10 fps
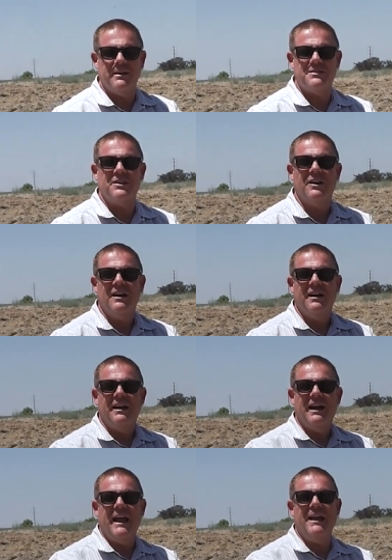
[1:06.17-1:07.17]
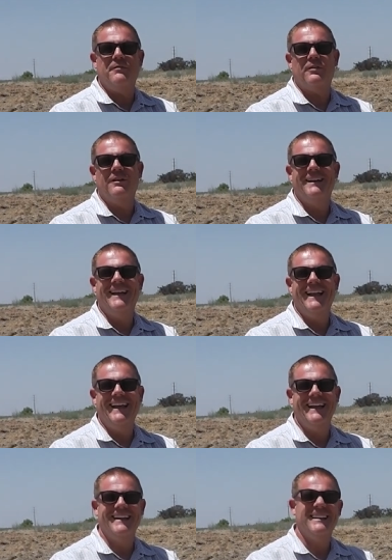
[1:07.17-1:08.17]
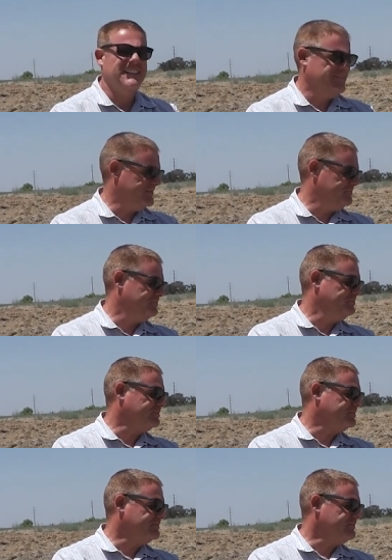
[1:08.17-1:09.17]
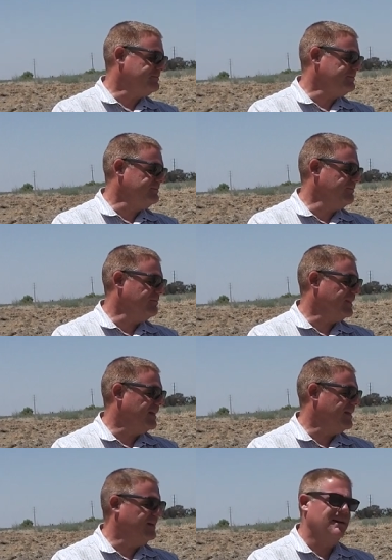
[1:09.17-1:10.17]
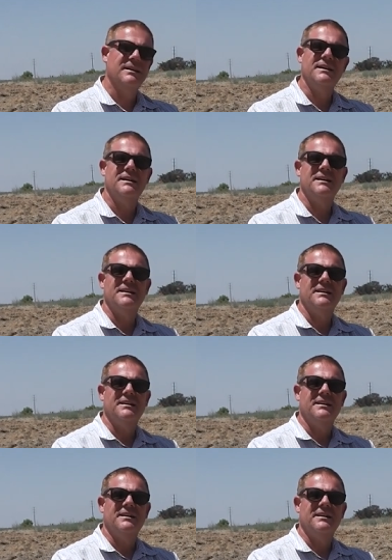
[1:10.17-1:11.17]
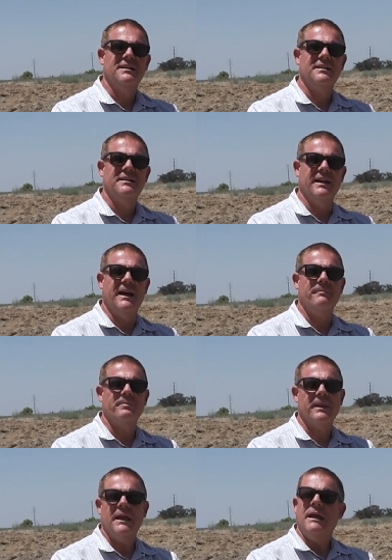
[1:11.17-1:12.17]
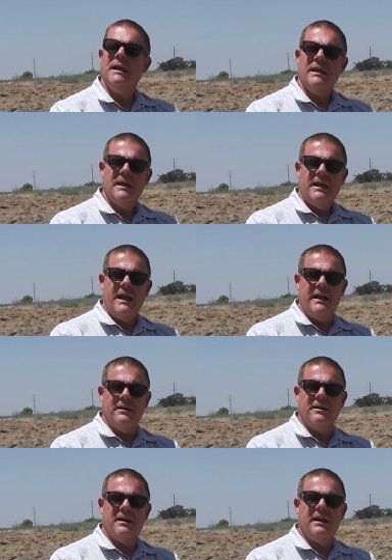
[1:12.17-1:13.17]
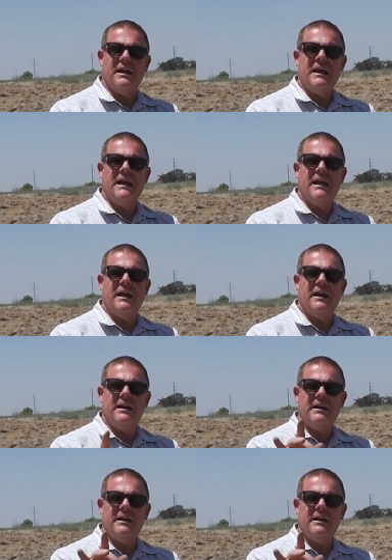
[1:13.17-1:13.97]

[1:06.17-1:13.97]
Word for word: I don't think we could we'd be able to show if they... if these things actually clean the bore or, yeah. or whatever, coat them hey, with grease or whatever.